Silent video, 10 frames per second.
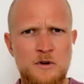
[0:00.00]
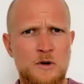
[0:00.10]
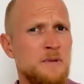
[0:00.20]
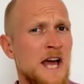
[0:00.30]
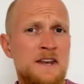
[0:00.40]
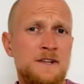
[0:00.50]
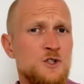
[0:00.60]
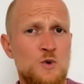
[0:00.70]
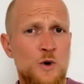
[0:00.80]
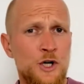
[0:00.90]
or planning
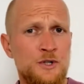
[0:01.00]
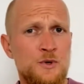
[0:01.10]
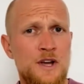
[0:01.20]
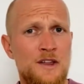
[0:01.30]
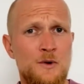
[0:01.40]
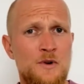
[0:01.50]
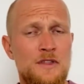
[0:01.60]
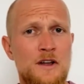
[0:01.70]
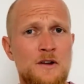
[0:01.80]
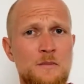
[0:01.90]
to work together with
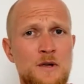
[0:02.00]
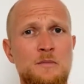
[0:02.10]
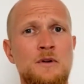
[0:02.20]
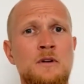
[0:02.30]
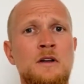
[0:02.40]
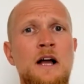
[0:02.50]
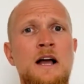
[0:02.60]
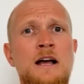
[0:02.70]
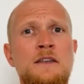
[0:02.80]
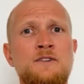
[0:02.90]
other people.
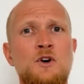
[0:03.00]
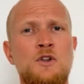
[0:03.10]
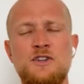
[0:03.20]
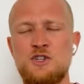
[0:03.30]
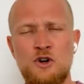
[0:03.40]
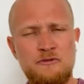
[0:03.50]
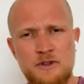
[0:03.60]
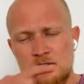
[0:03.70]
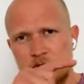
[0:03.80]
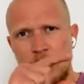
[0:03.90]
And on the
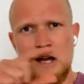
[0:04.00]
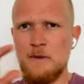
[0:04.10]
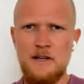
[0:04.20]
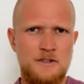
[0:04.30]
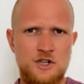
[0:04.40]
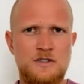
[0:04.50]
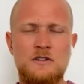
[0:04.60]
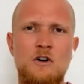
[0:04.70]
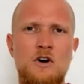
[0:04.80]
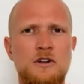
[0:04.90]
surface, I might
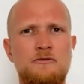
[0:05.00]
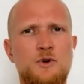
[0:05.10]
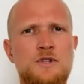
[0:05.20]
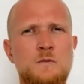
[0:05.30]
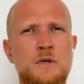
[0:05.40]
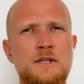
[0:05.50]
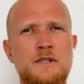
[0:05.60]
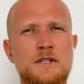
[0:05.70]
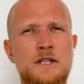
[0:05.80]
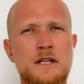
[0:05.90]
just call it for
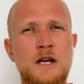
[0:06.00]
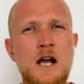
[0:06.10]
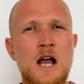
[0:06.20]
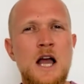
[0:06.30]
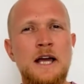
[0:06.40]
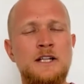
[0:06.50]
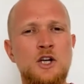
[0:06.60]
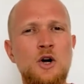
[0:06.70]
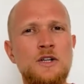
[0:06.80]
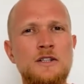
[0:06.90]
simplicity, it
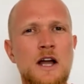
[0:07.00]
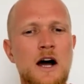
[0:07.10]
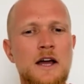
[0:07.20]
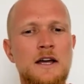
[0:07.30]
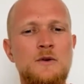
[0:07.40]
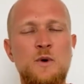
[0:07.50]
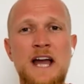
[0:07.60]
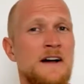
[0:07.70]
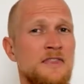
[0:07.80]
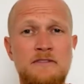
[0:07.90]
looked like we
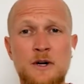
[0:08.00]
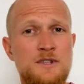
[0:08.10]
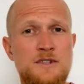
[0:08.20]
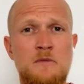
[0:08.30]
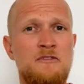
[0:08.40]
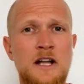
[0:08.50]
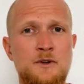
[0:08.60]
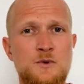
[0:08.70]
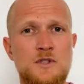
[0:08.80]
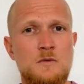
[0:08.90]
had the very same values.